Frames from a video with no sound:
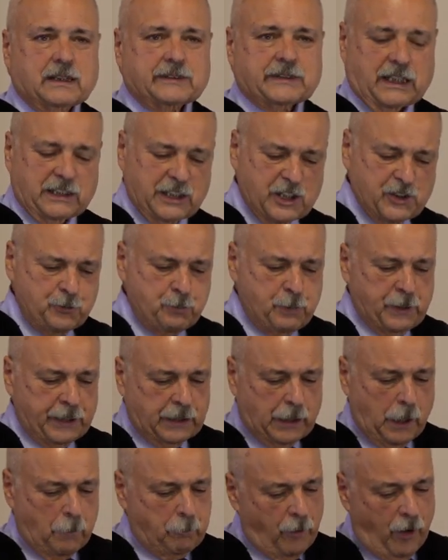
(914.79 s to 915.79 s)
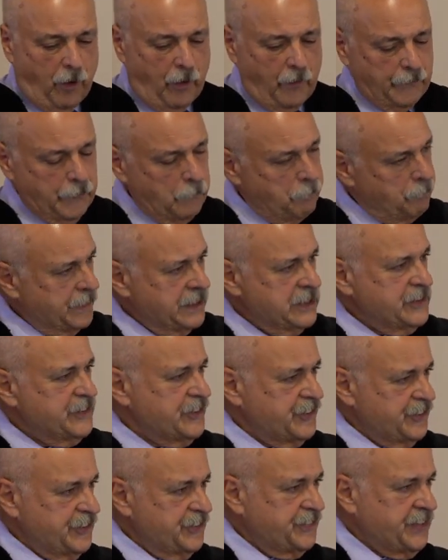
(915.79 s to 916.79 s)
now let's pick up all the
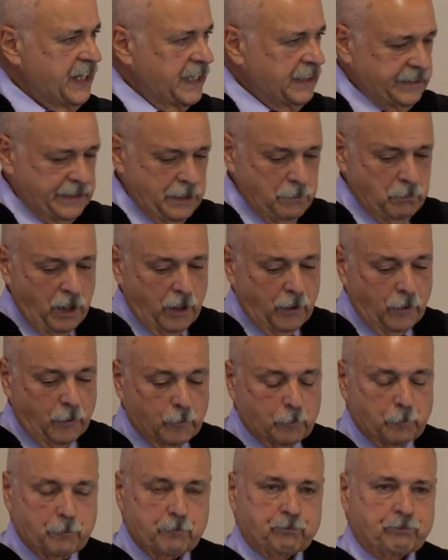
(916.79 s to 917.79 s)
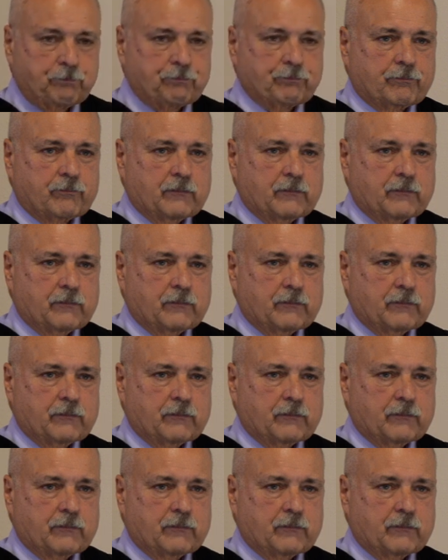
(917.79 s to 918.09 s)
pieces and take them home